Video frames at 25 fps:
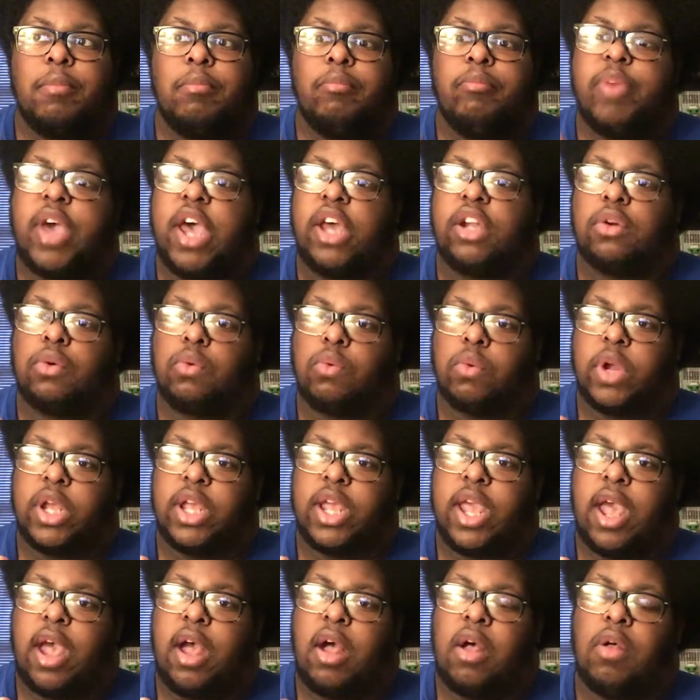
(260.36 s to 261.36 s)
Battle
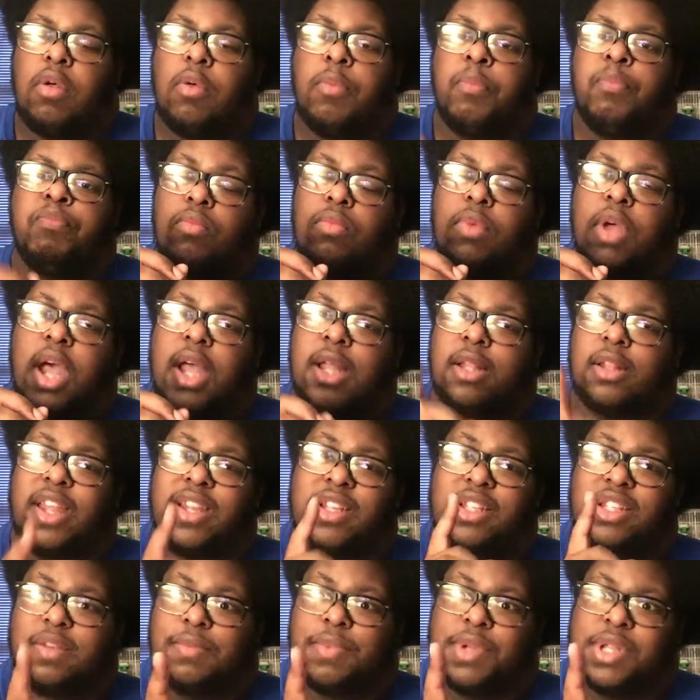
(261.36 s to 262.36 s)
Royale. I
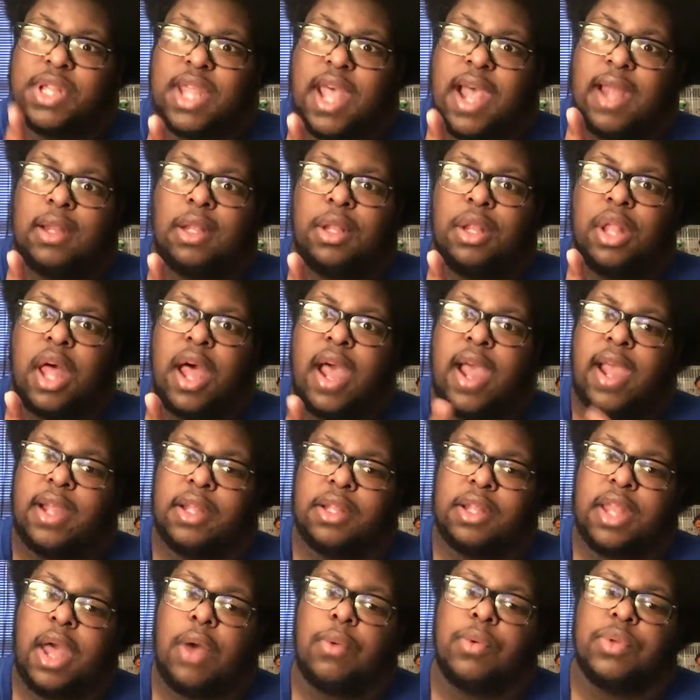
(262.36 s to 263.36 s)
liked him in that a
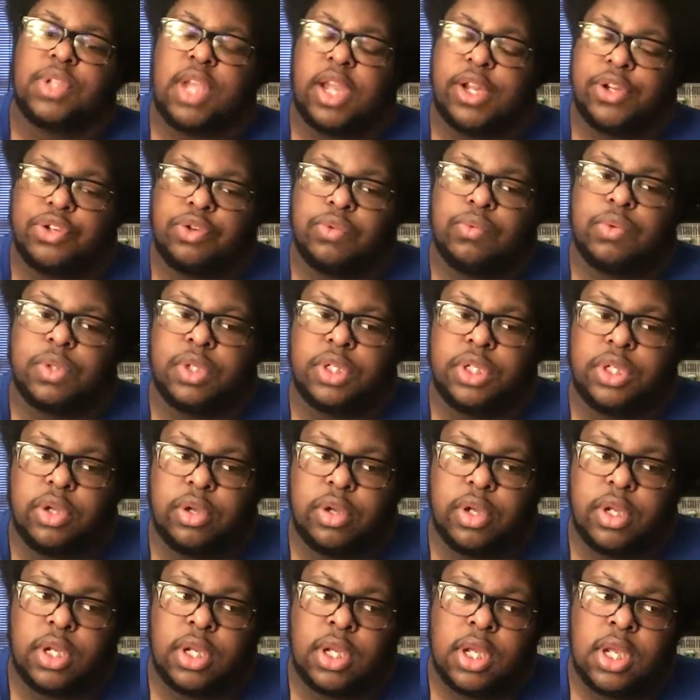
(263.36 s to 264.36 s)
lot. That was actually really
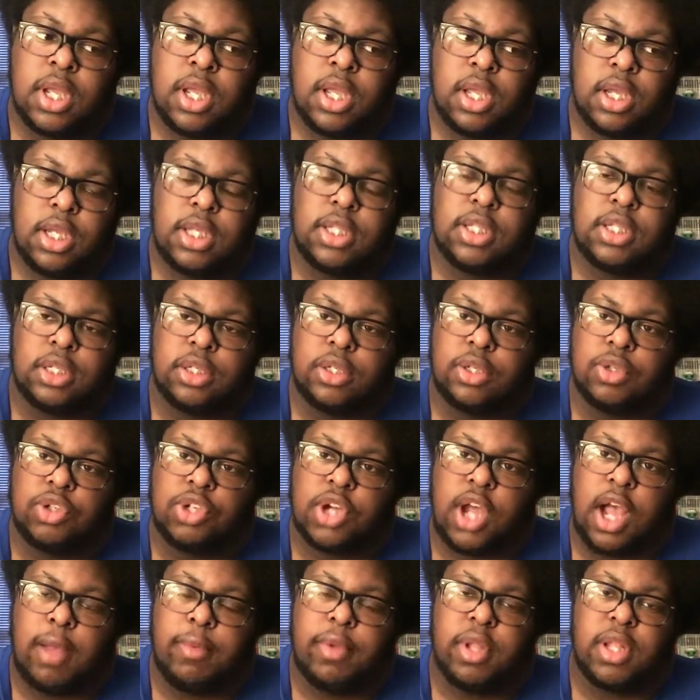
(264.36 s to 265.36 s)
good. He did a good
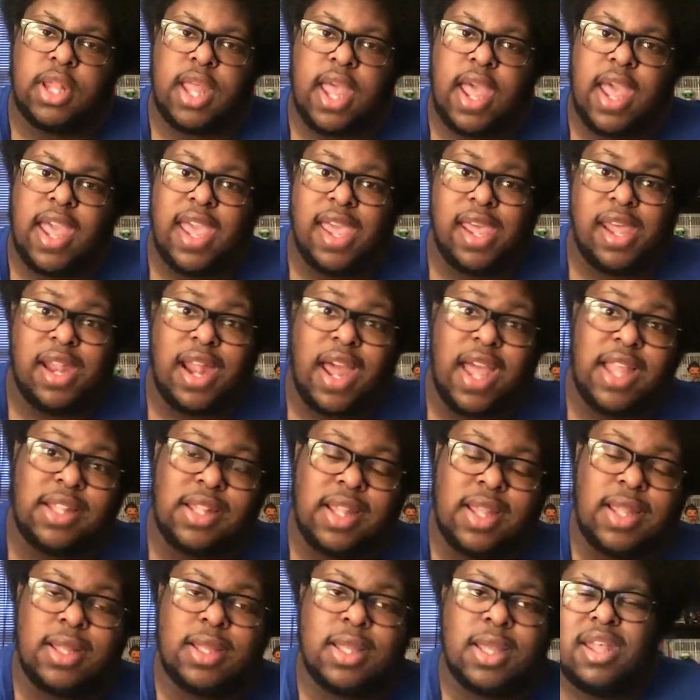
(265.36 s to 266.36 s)
job in that. And I
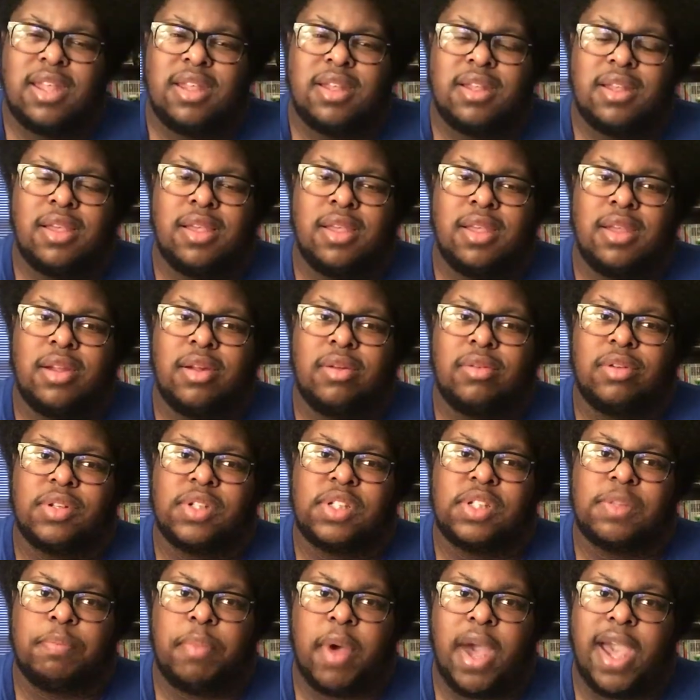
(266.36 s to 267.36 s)
think, you know,
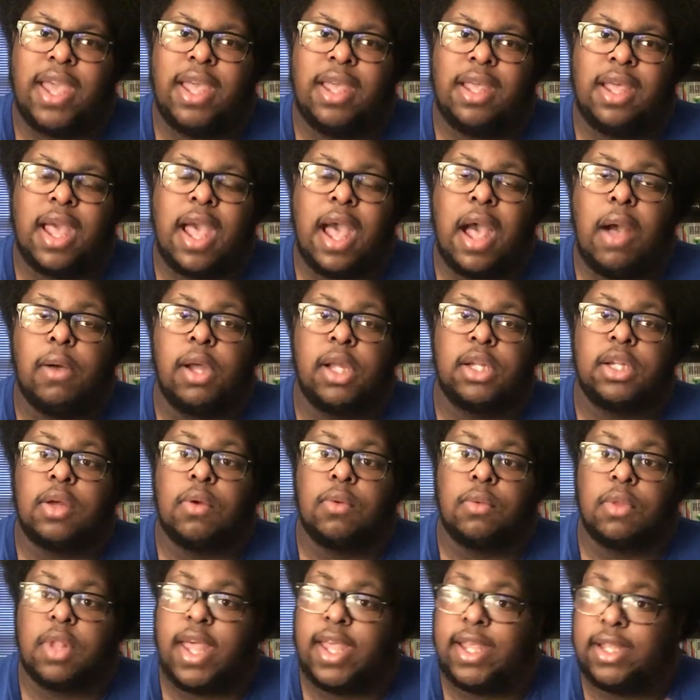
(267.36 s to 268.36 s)
despite how I
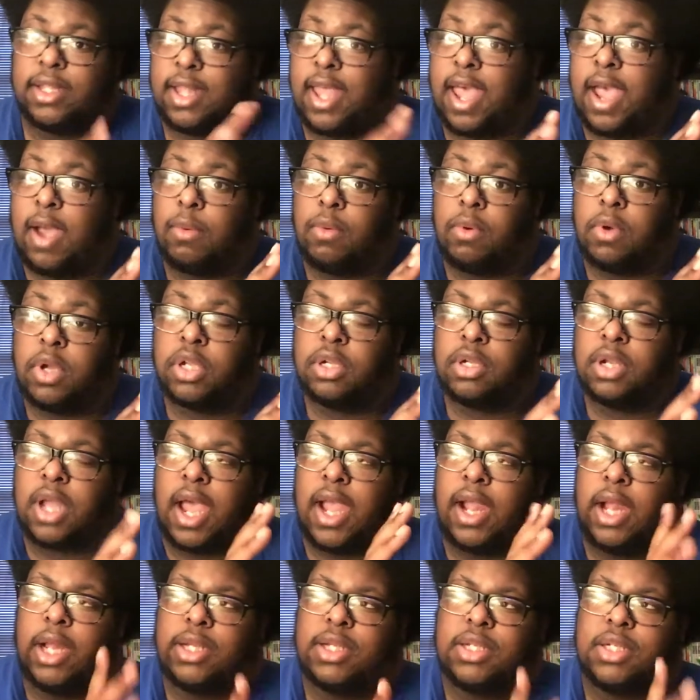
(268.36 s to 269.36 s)
don't like that one,
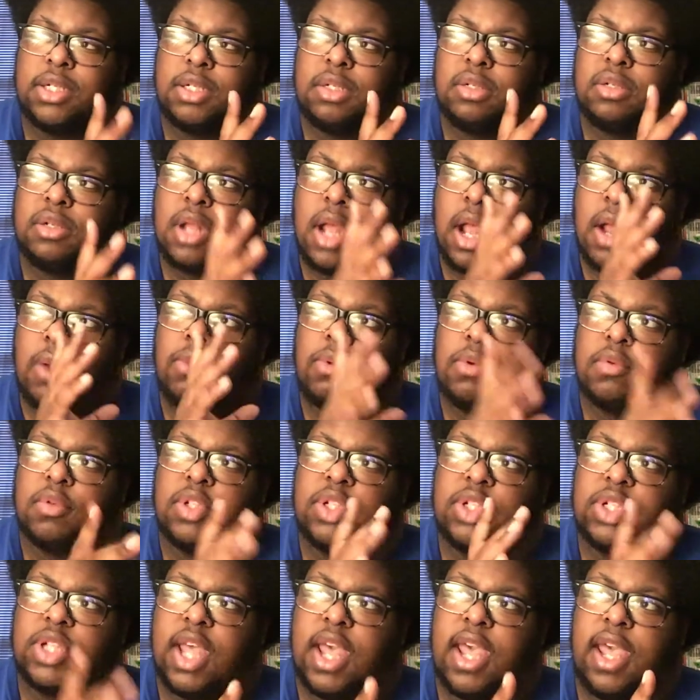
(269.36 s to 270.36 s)
I will
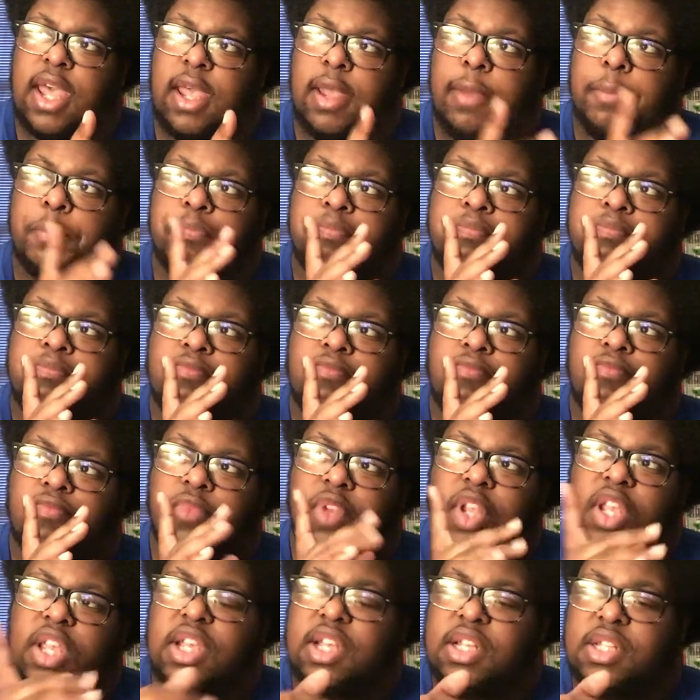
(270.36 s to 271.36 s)
say
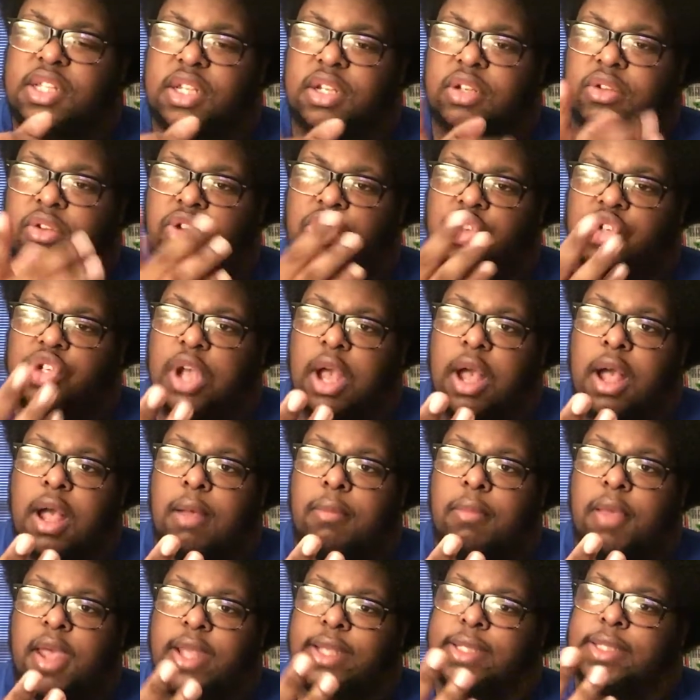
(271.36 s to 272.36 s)
he did a good
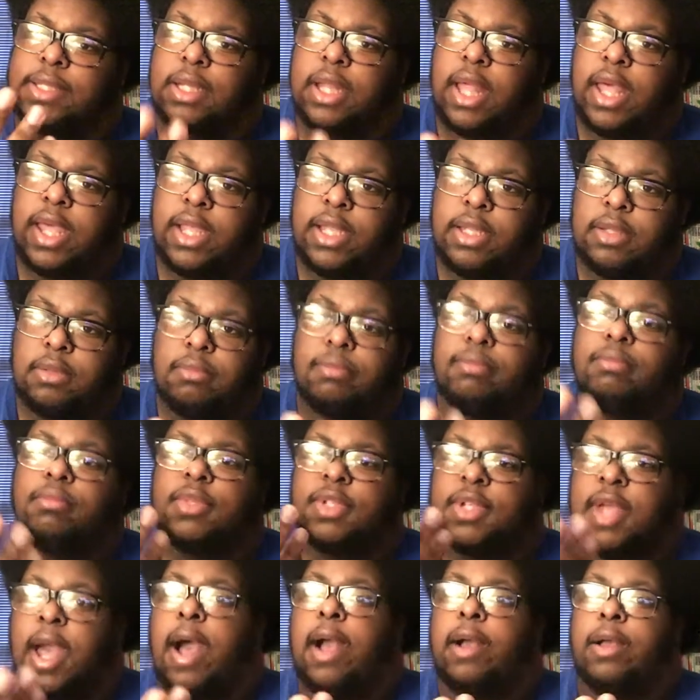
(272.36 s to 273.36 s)
job as Light
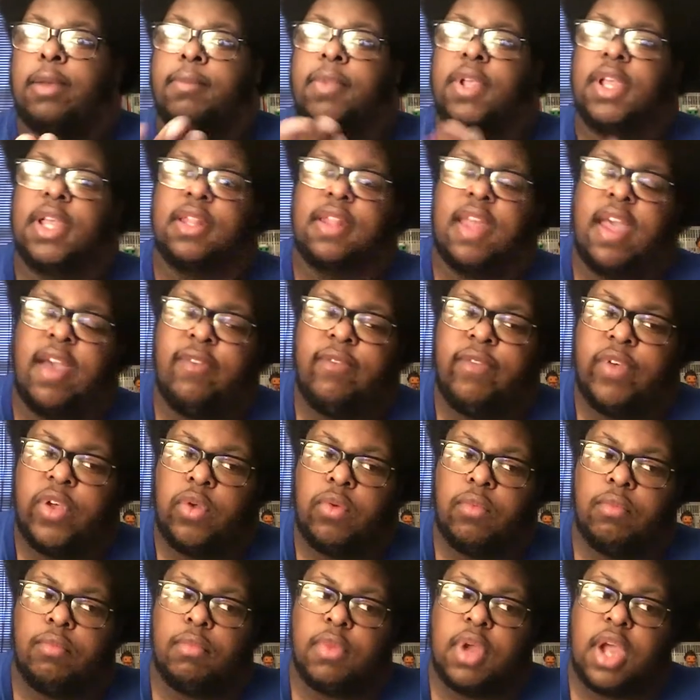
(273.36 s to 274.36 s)
Yagami in that film.
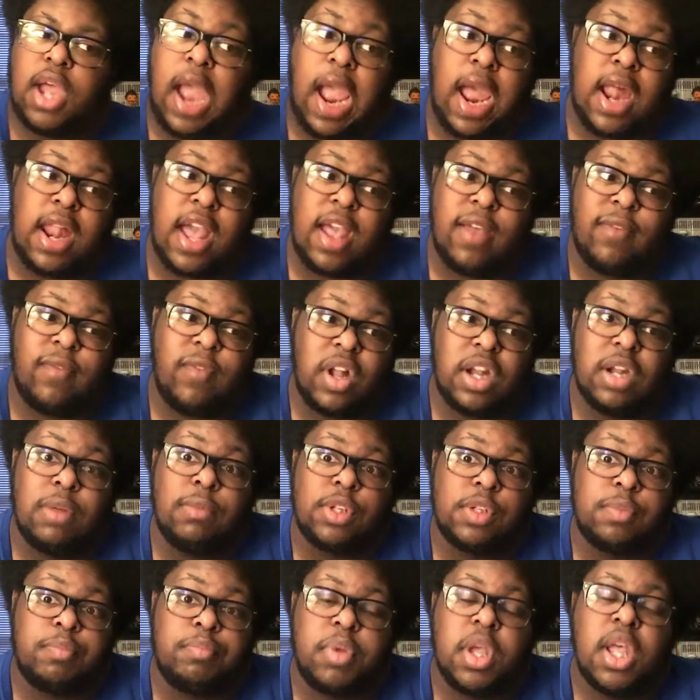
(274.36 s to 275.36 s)
I thought it
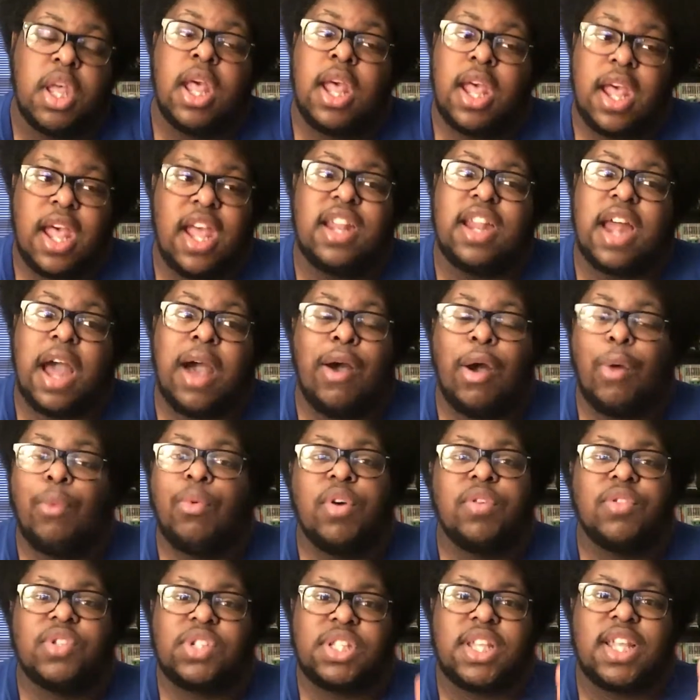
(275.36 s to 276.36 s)
was, and I
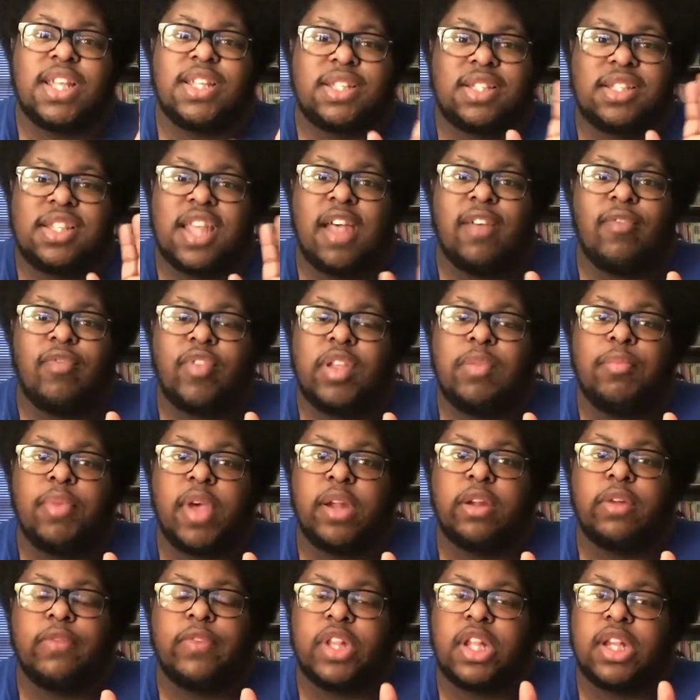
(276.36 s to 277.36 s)
will say it's definitely
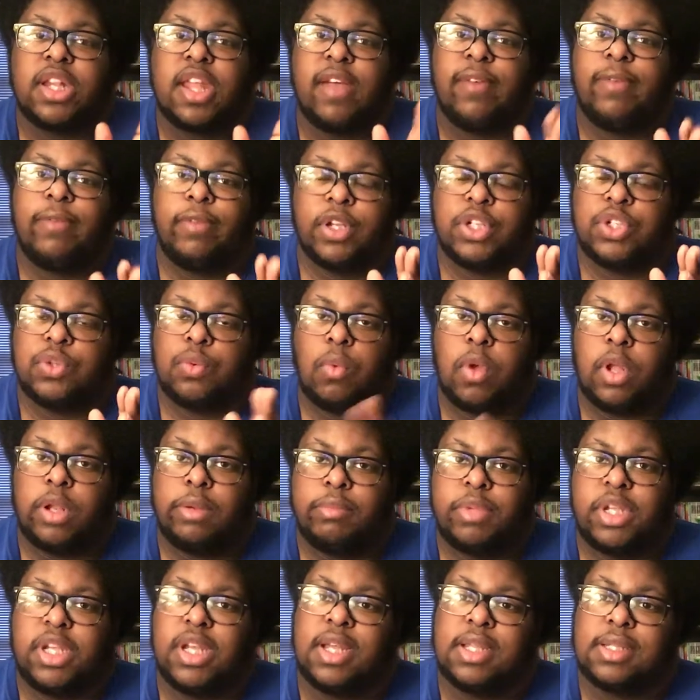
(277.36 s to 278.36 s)
better than the Netflix one,
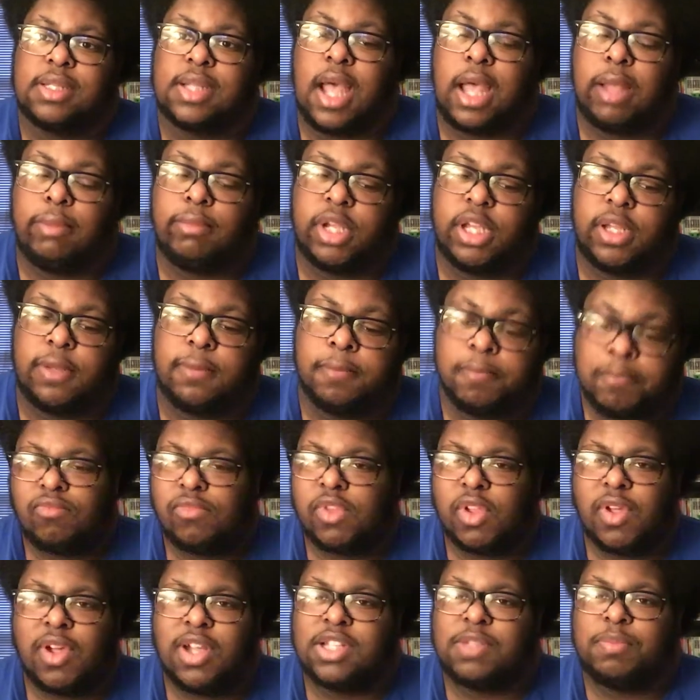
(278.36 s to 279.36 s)
because I mean,
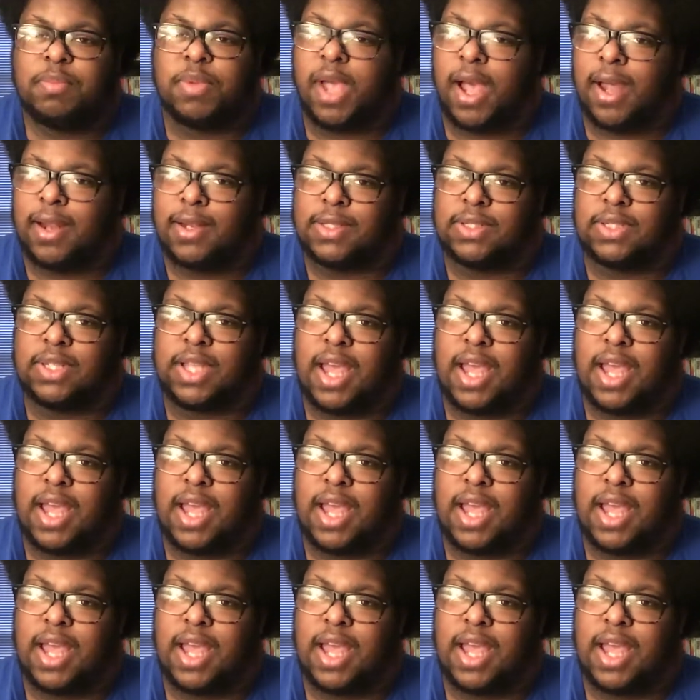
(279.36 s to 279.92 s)
let's be honest,